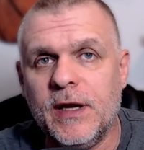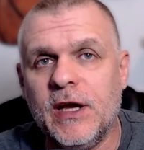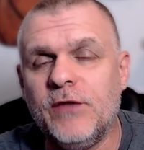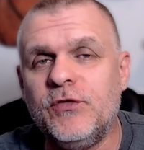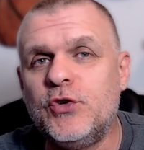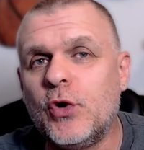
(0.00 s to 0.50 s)

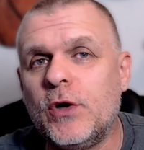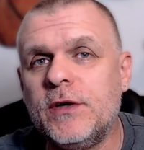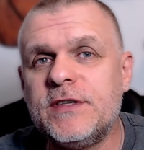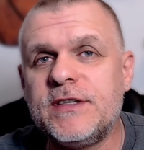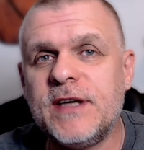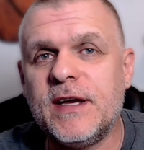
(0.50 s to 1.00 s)
If
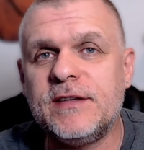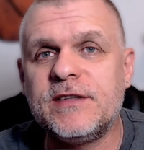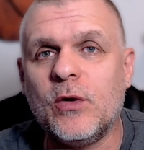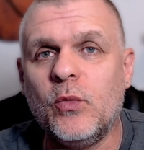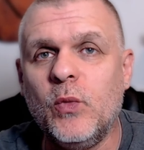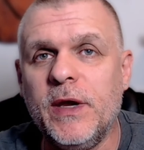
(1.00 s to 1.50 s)
Jordan sensed
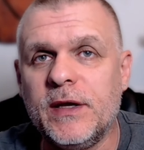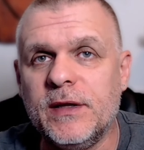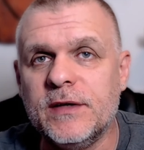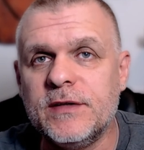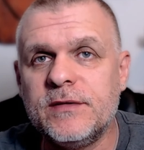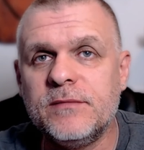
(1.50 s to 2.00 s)
a
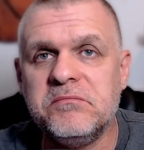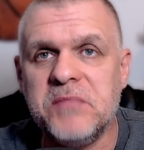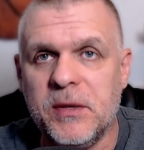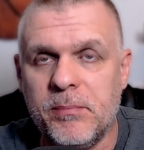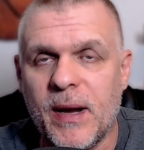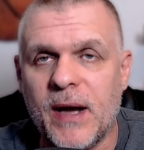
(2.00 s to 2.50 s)
weakness,
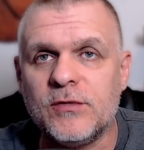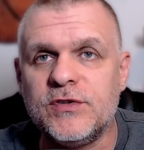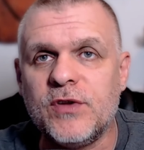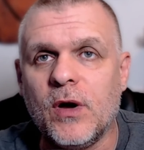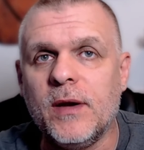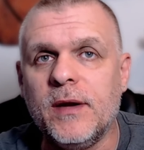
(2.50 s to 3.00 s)
he pounced
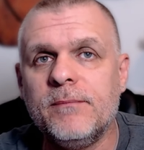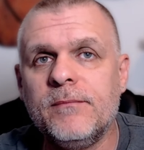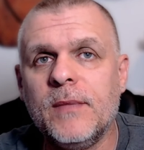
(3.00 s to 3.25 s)
on it.